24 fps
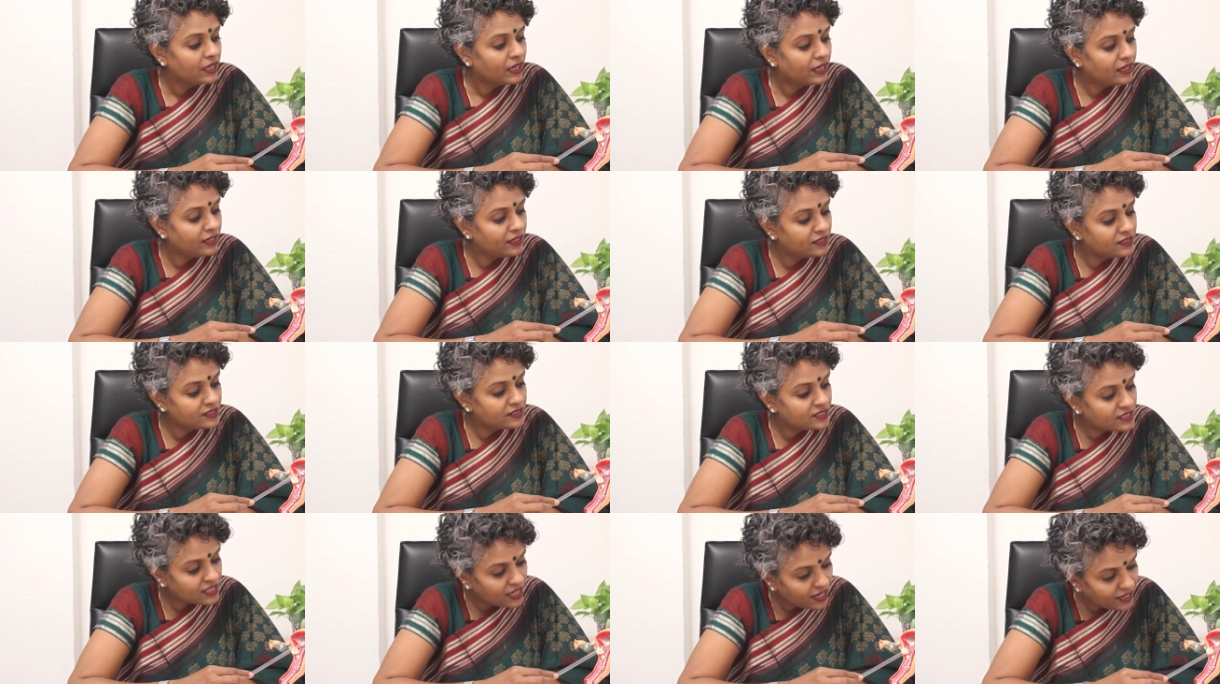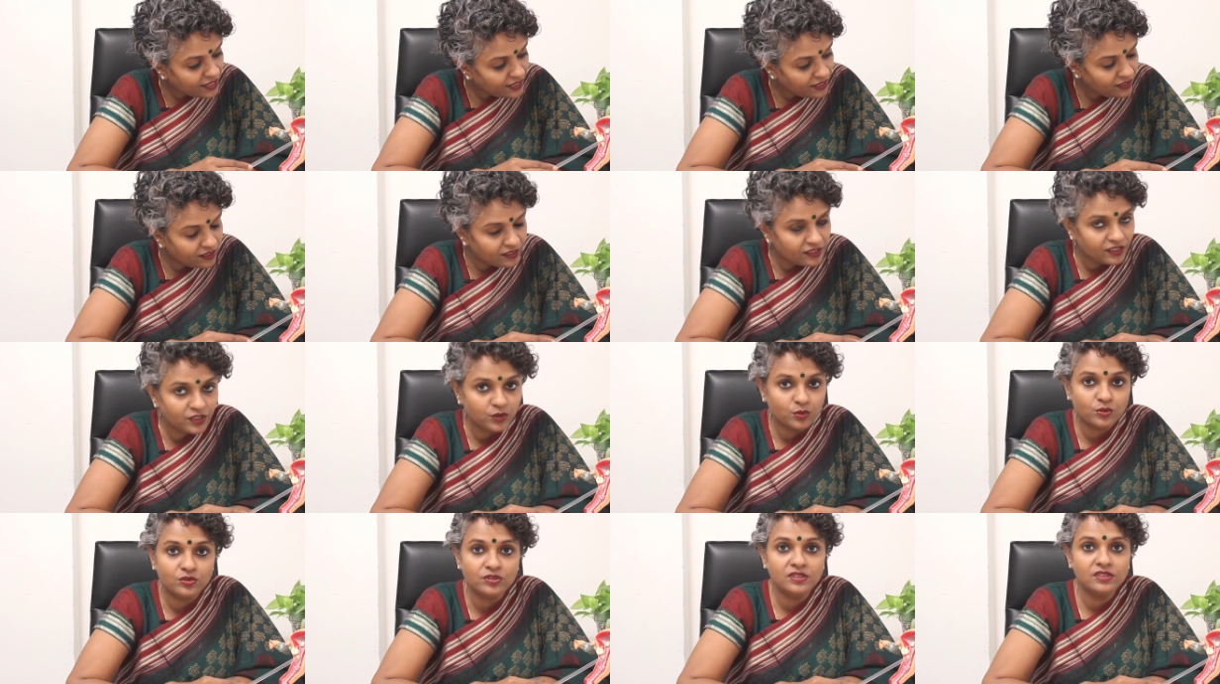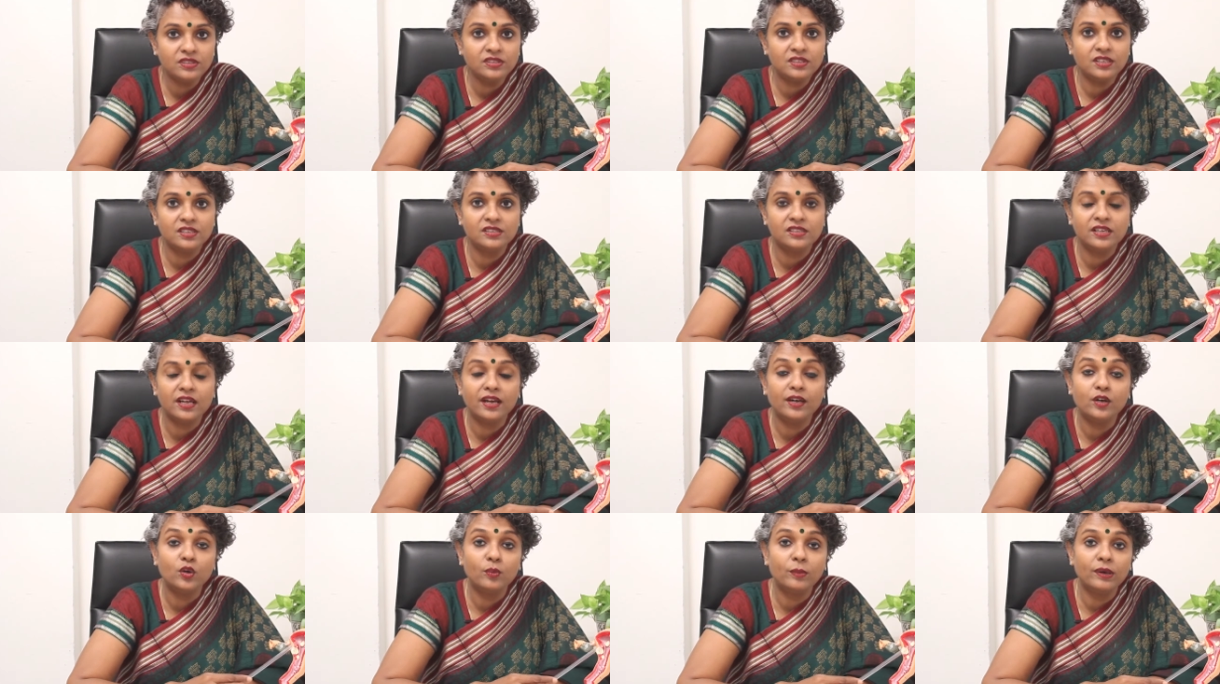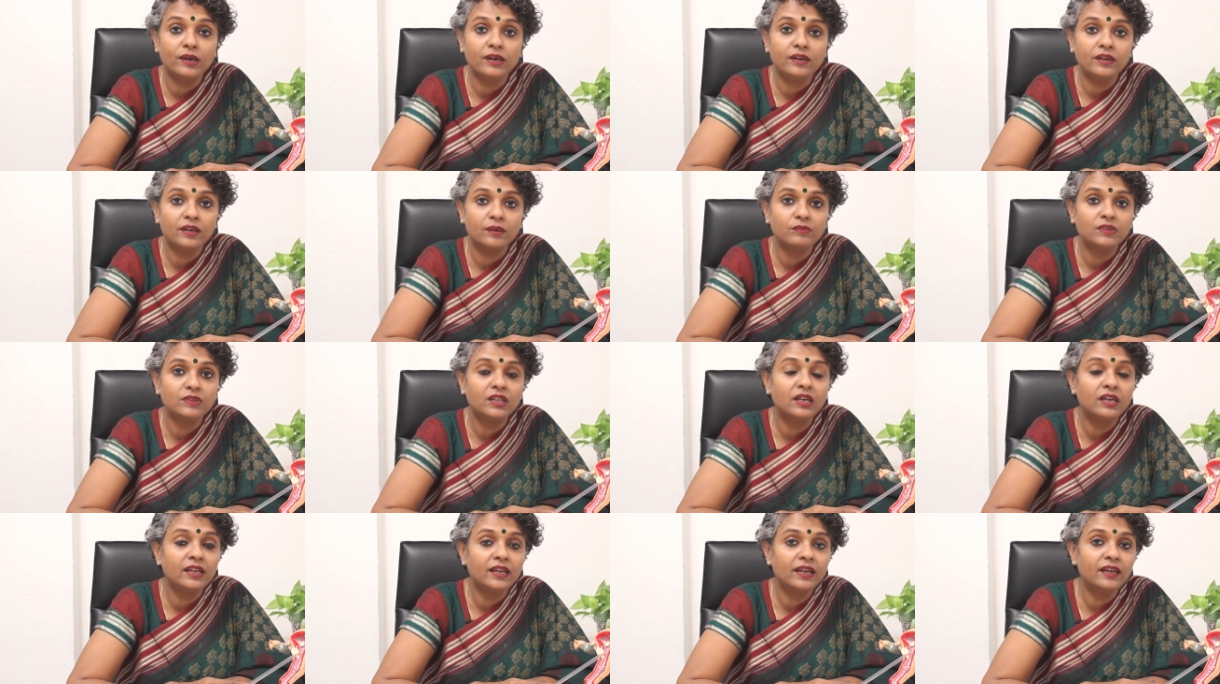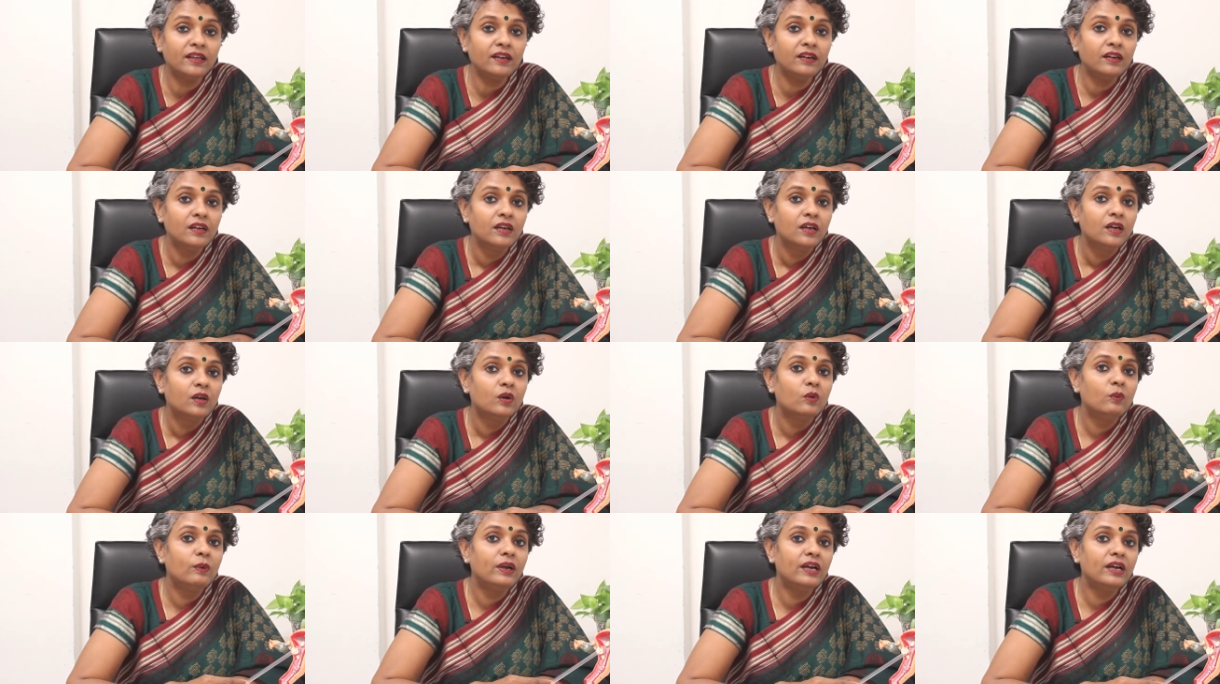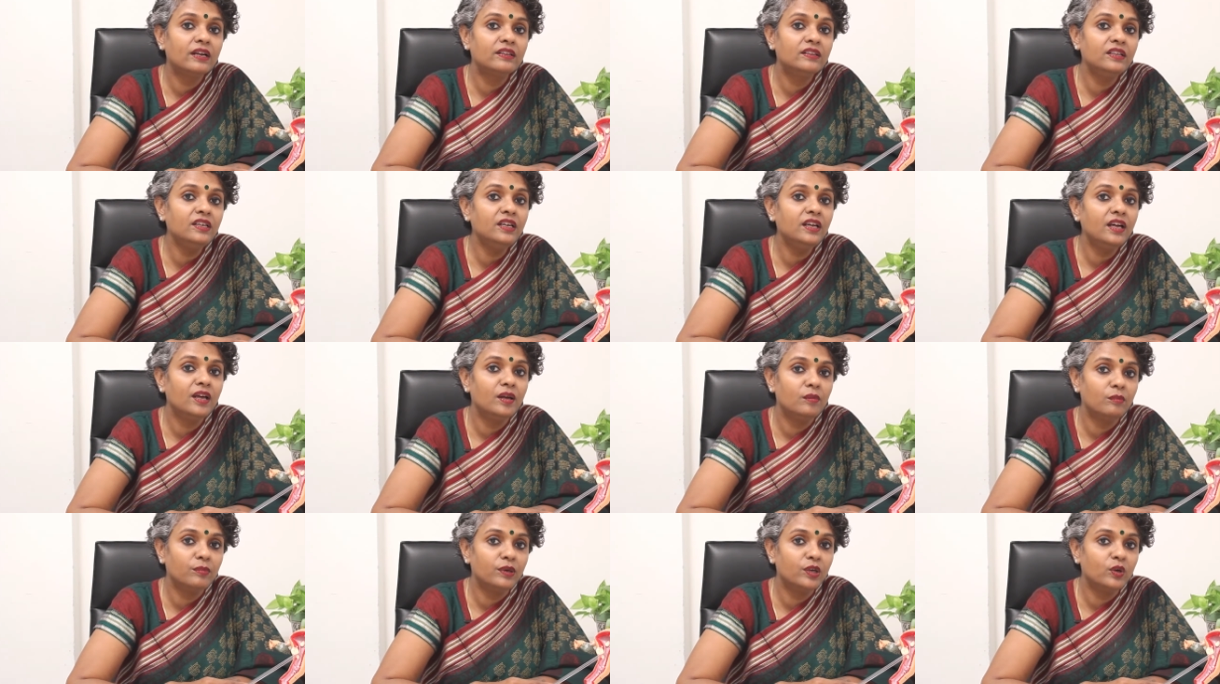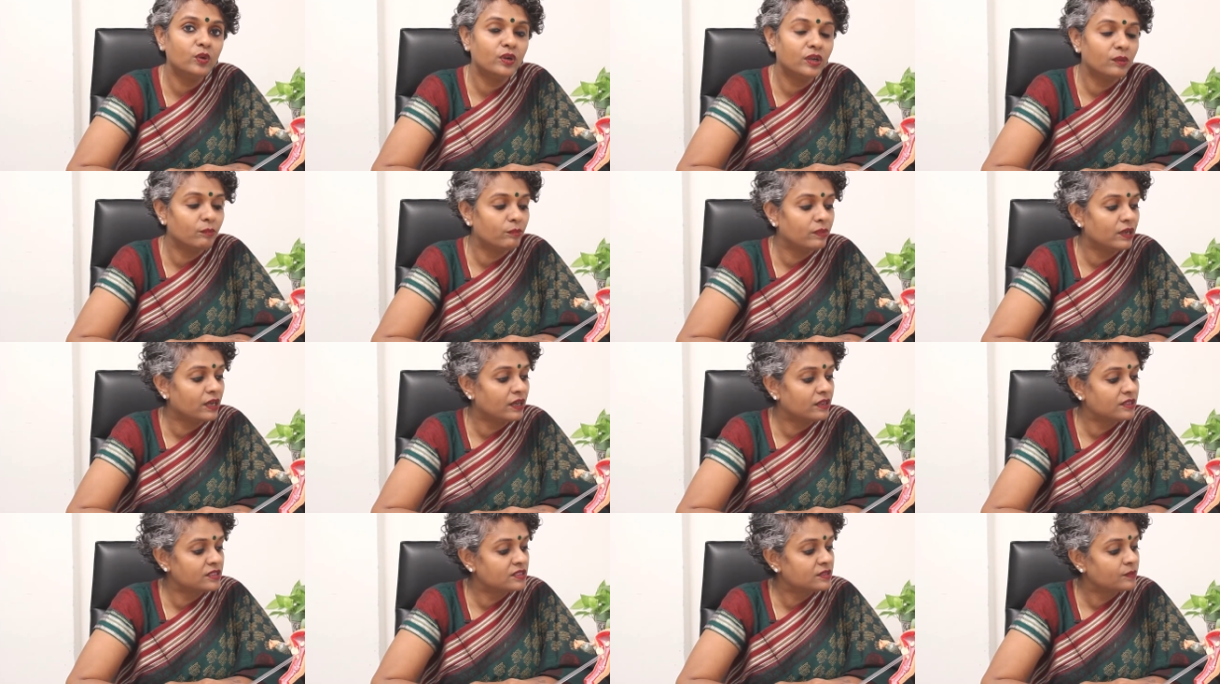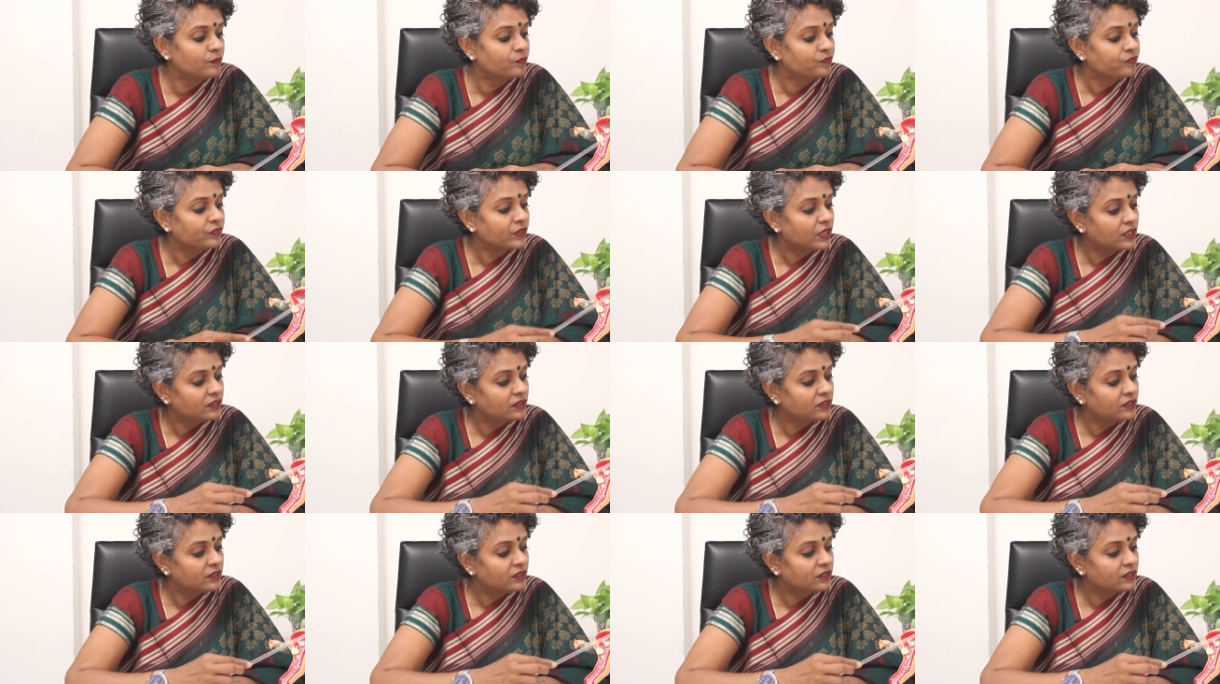And inside the uterus is the endometrium, the layer where the embryo implants.